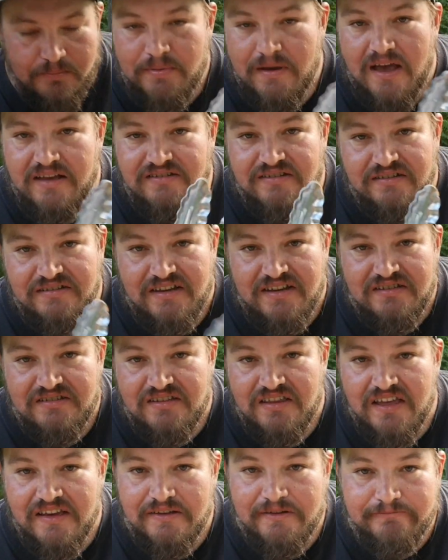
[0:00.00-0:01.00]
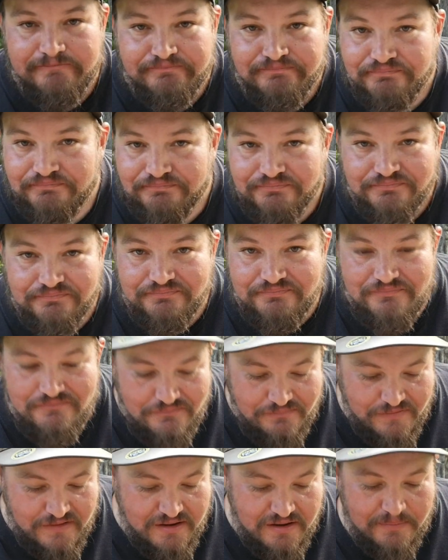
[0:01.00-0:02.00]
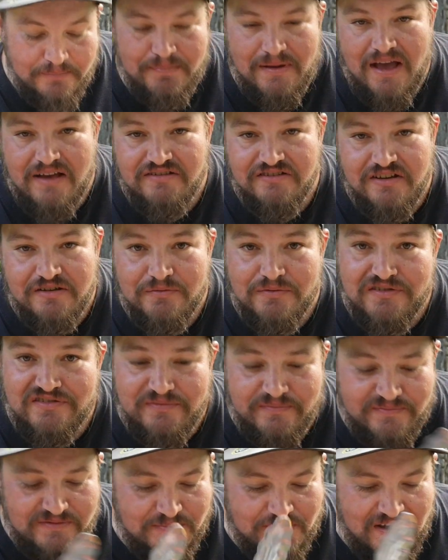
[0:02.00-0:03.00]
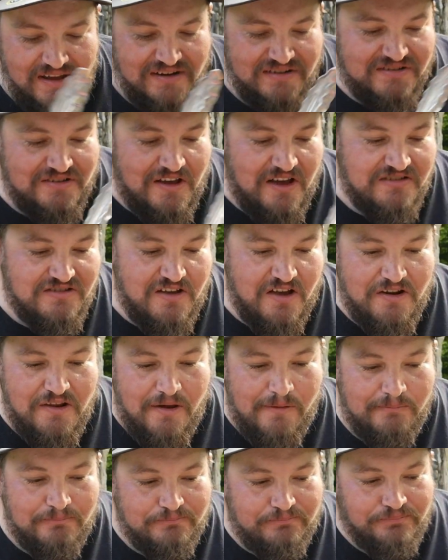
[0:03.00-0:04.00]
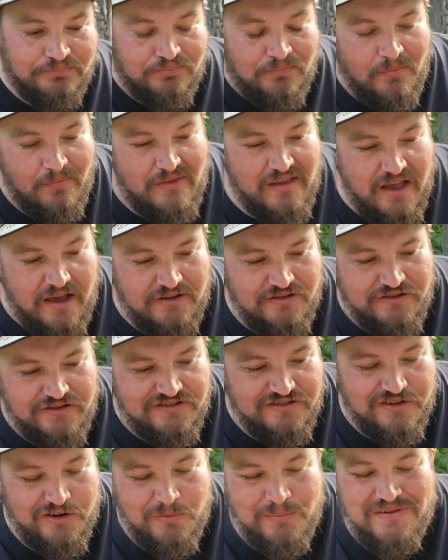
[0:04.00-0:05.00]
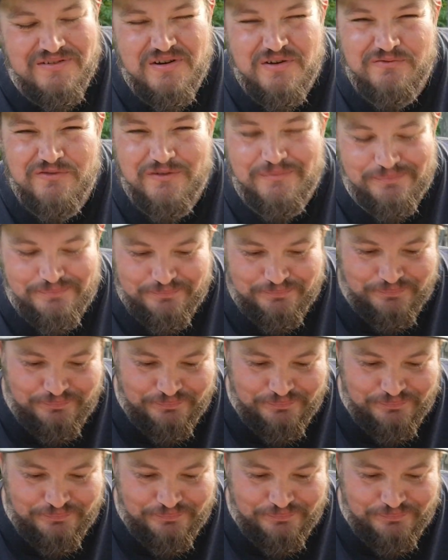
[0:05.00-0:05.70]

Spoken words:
Pasta tastes like pasta with some spaghetti sauce on it. Actually, it's a little bit different.